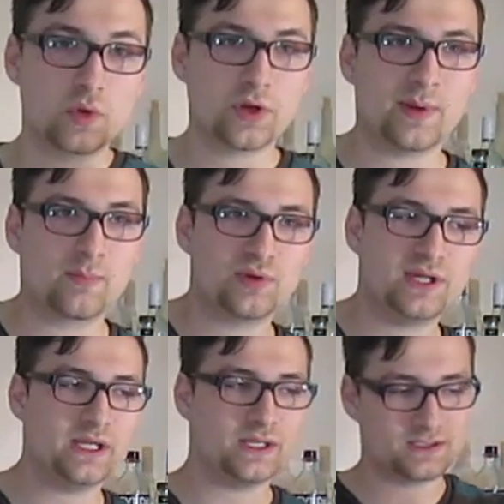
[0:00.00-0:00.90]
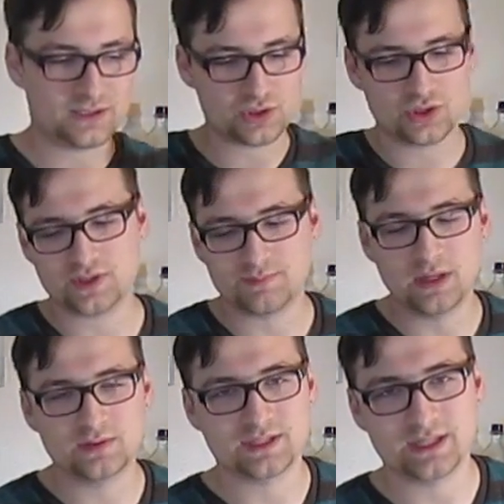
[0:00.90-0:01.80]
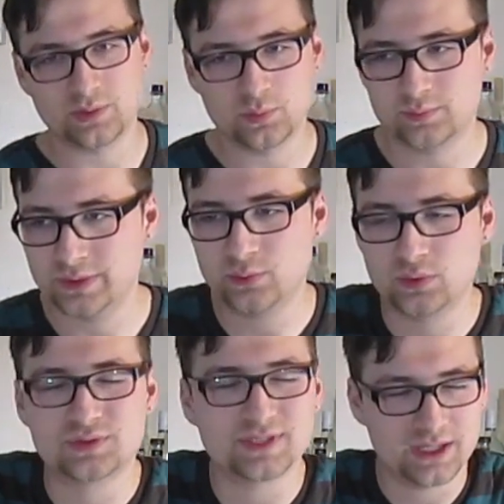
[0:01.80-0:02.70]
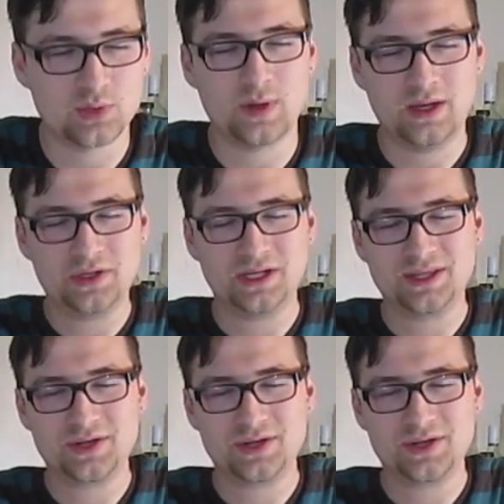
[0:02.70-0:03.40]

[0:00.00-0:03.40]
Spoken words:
worry about preheating because it's just melting and it will take a while getting